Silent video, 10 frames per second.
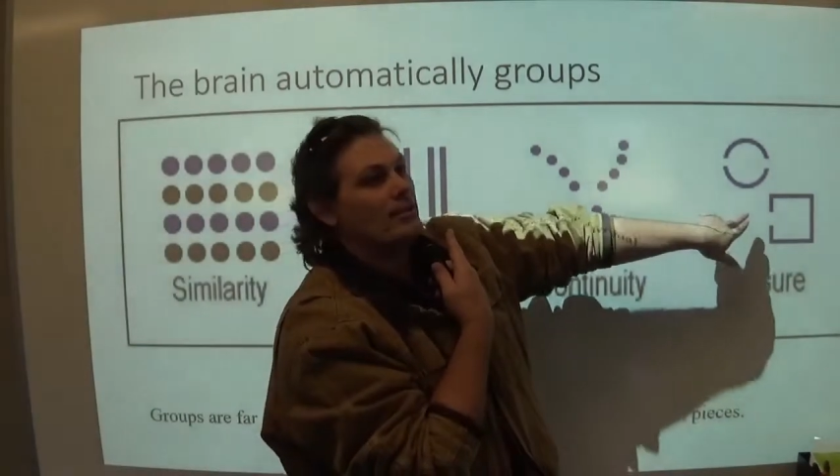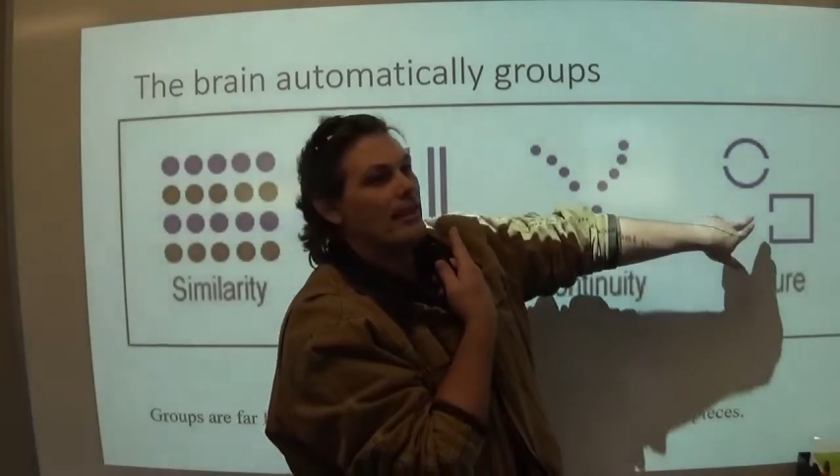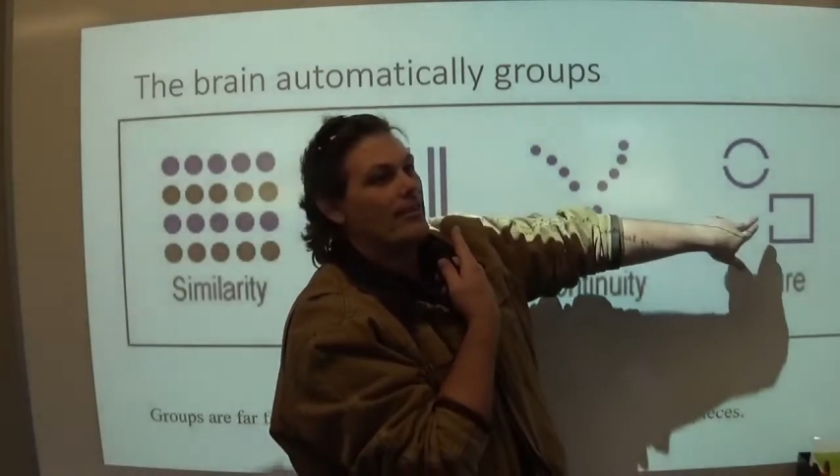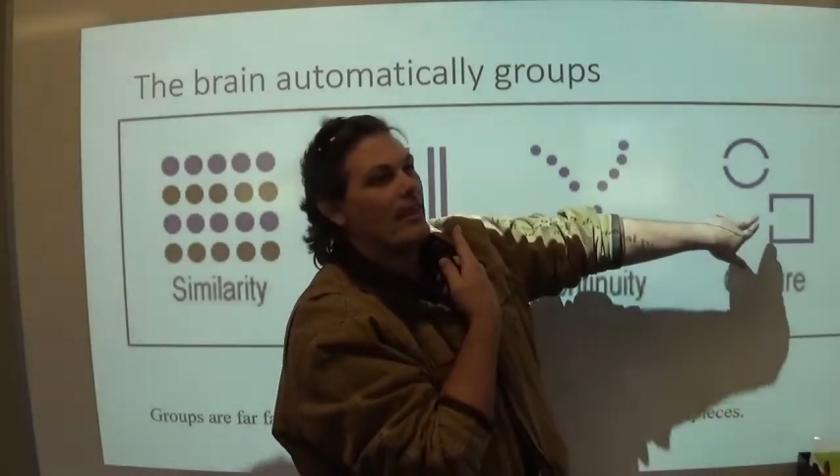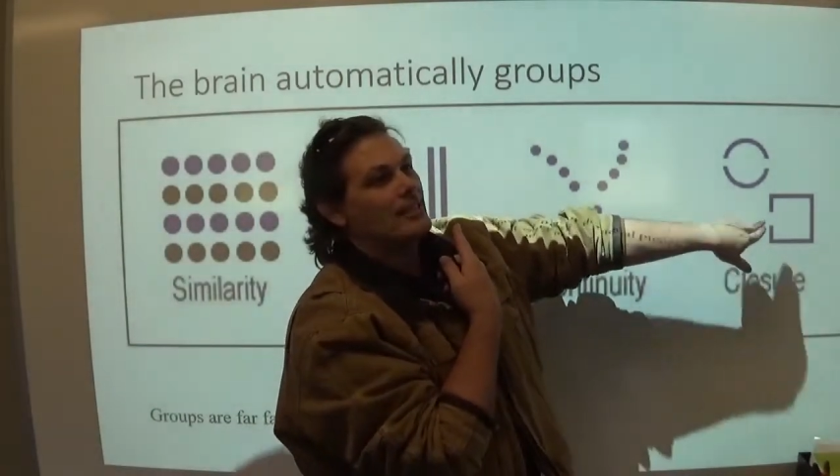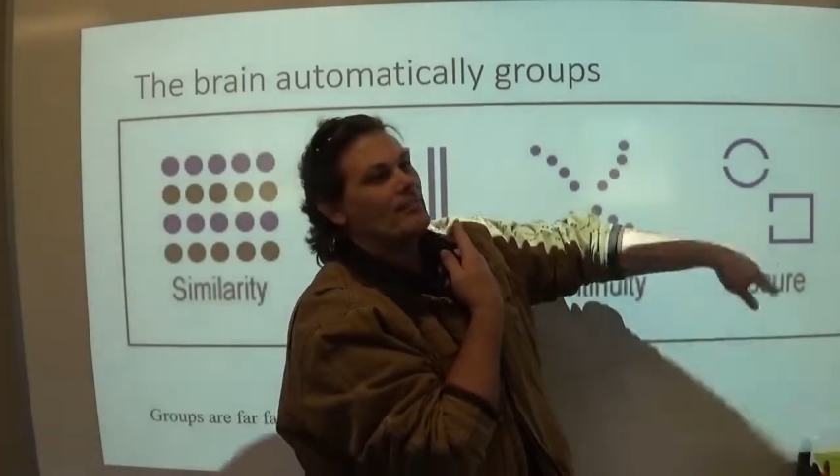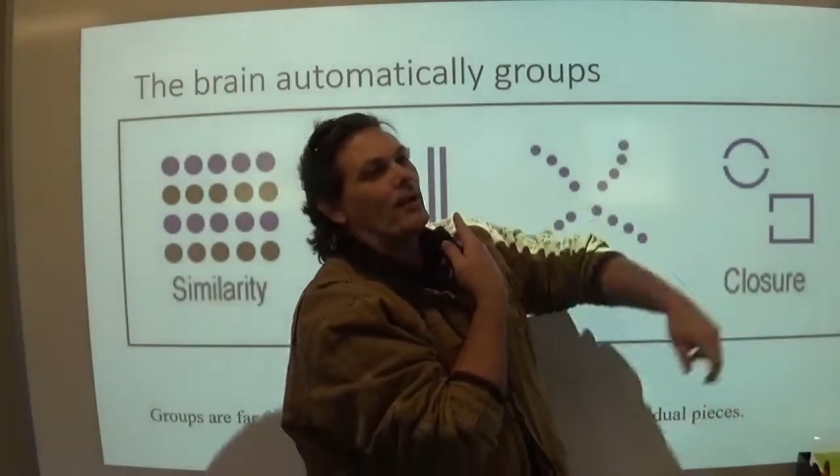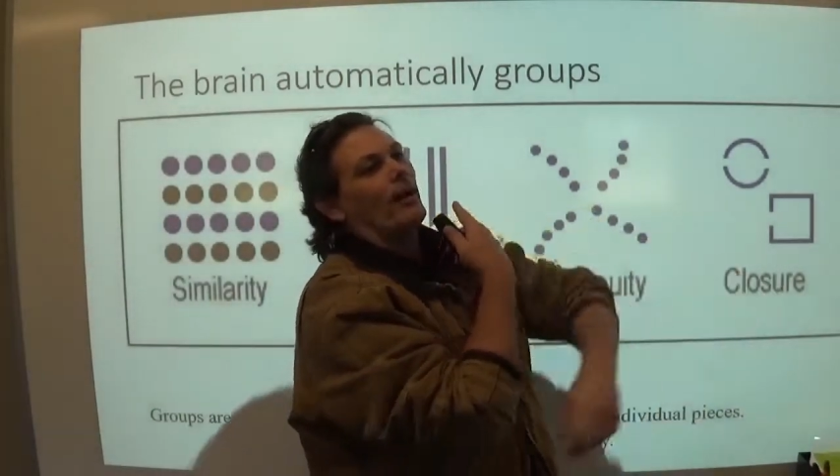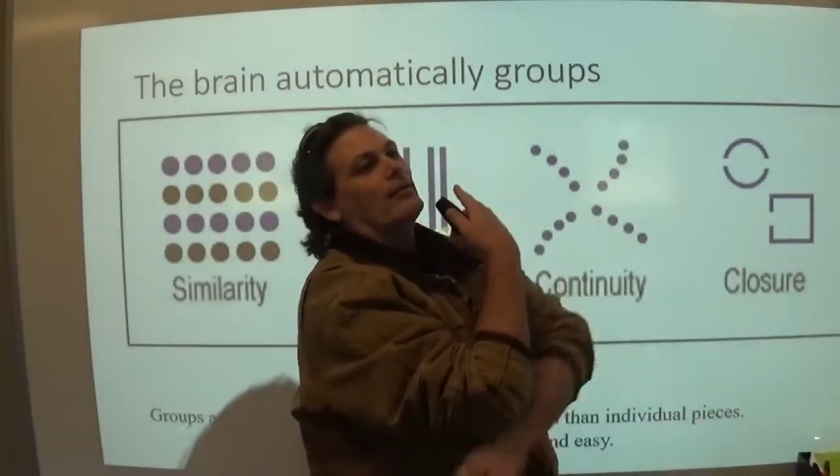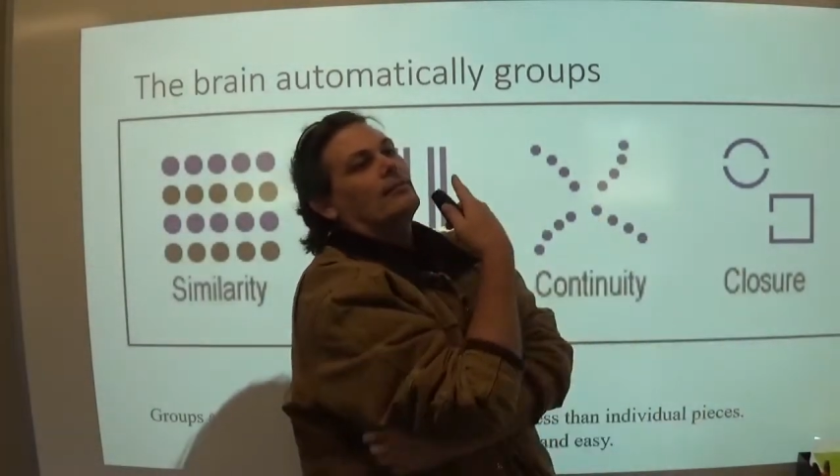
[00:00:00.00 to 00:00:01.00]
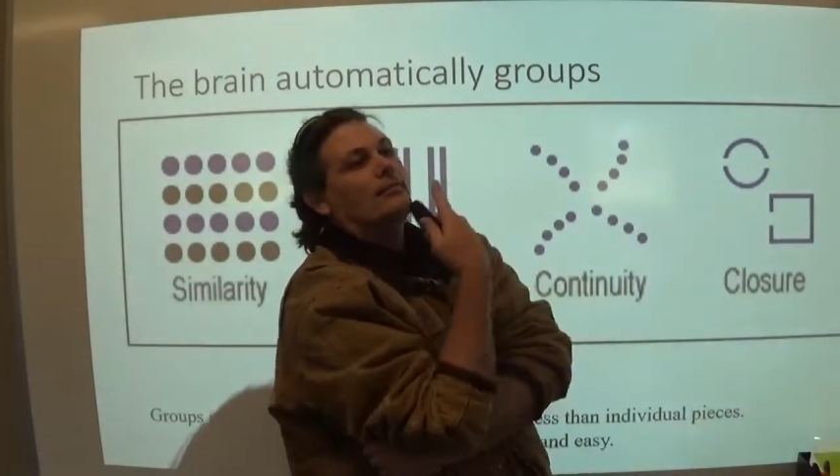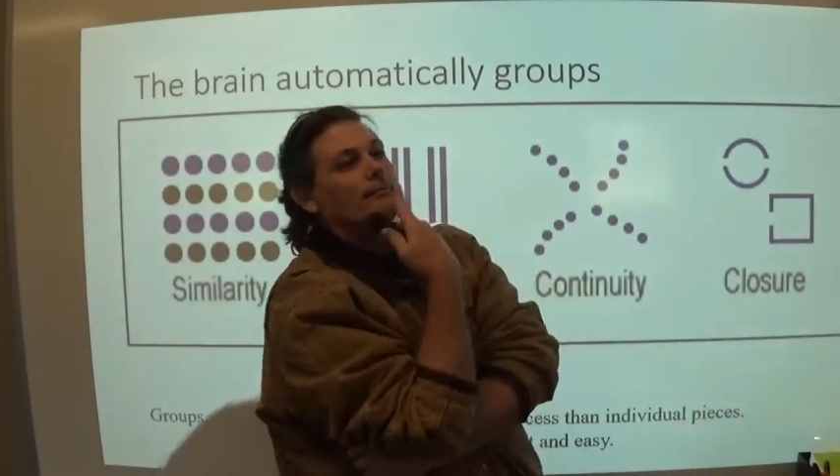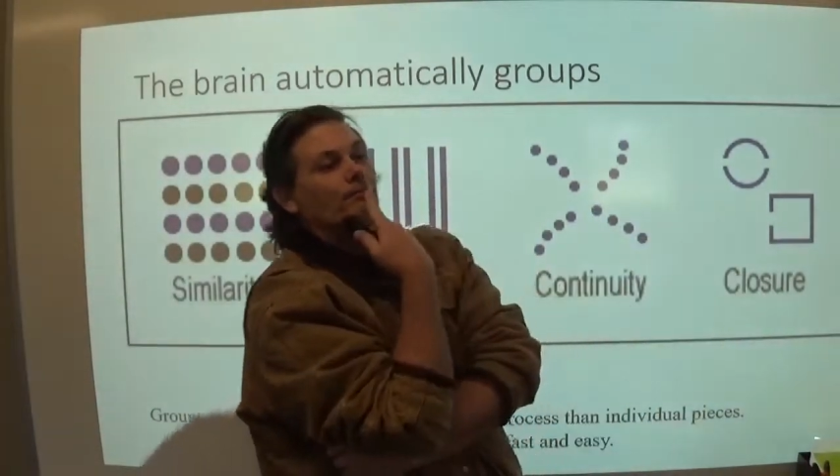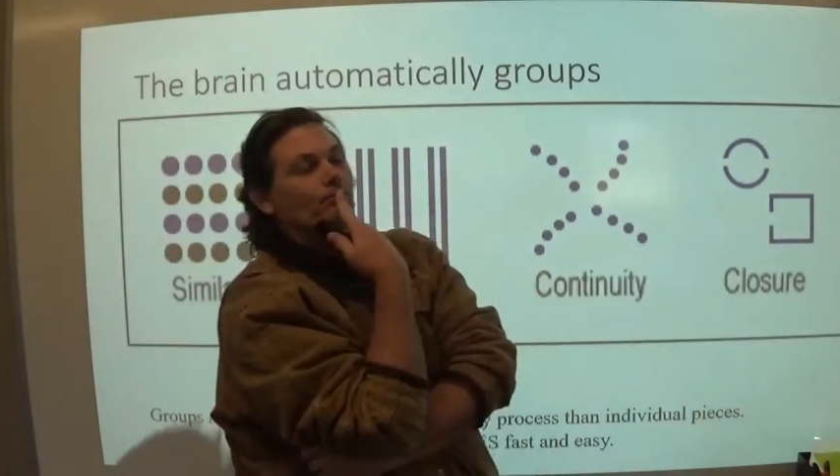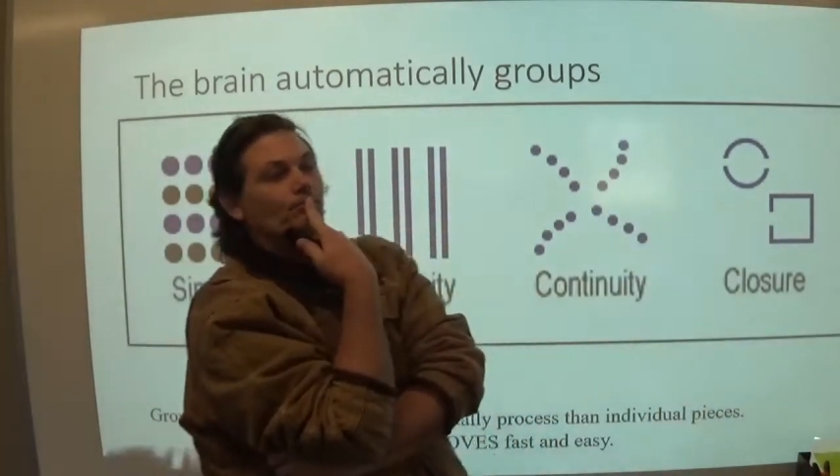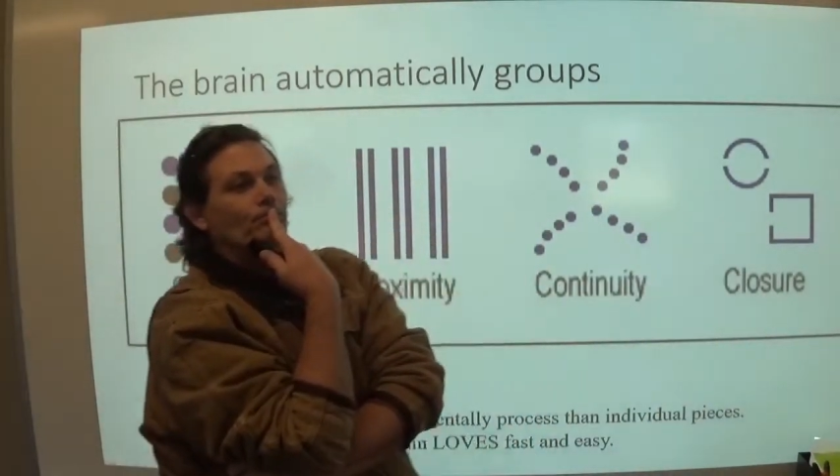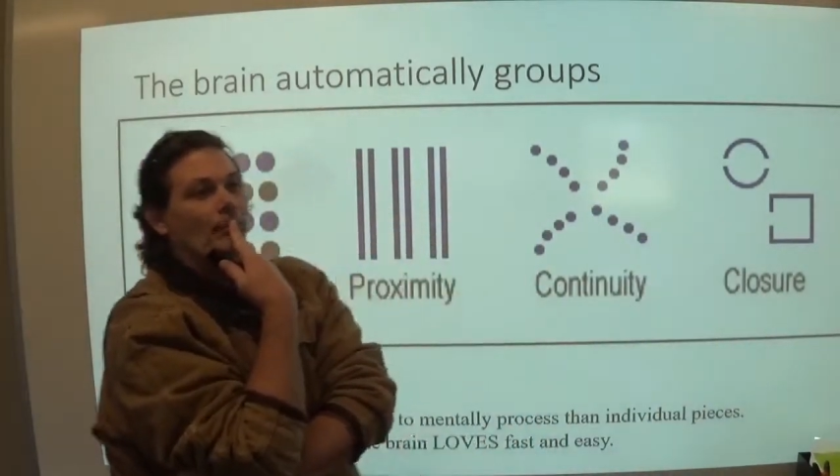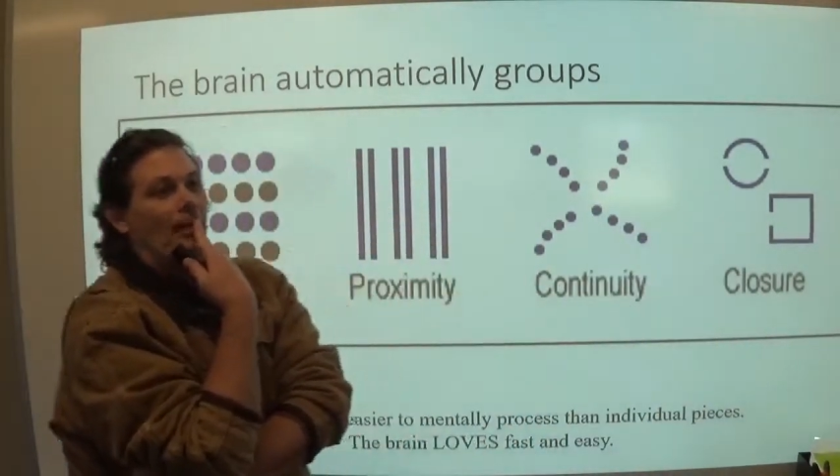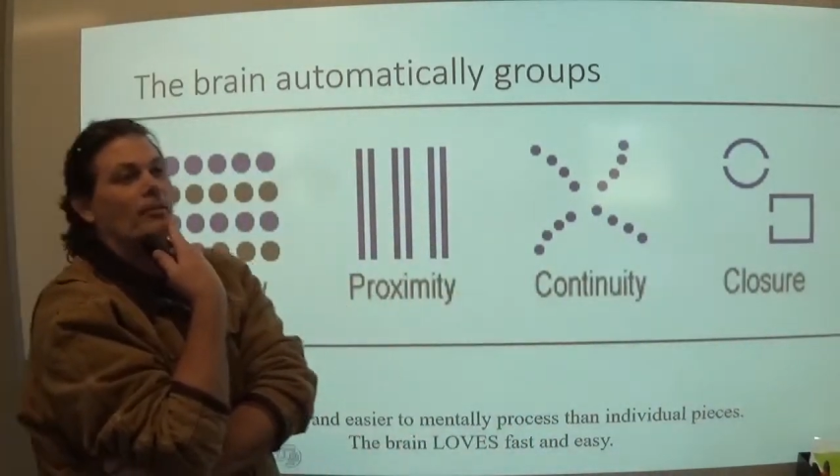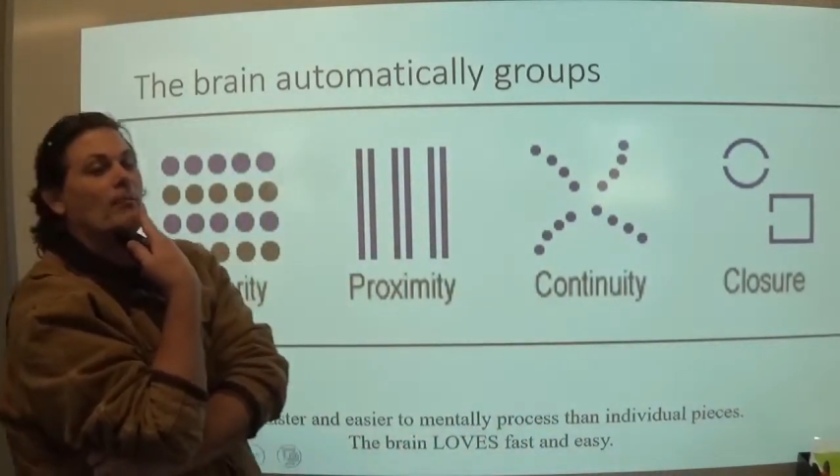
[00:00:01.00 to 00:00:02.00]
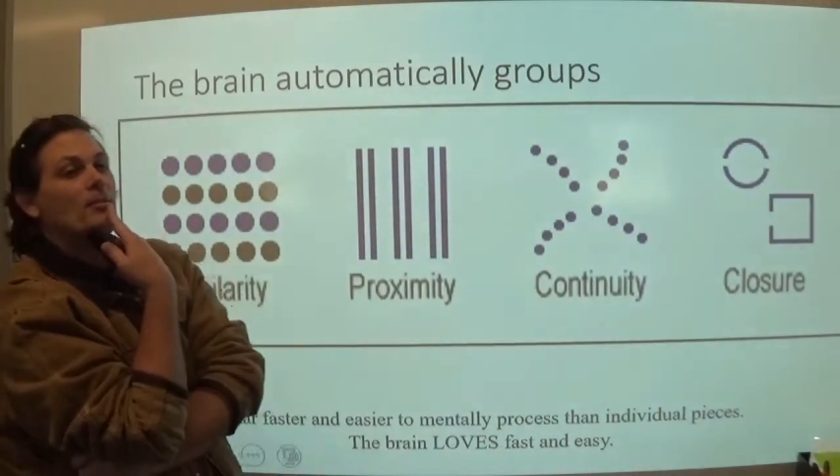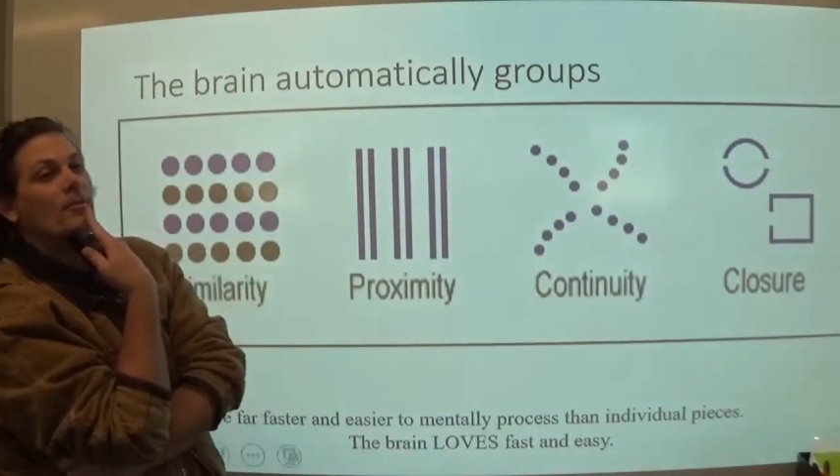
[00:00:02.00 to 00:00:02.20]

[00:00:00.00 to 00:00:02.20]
say that's a box. And there must be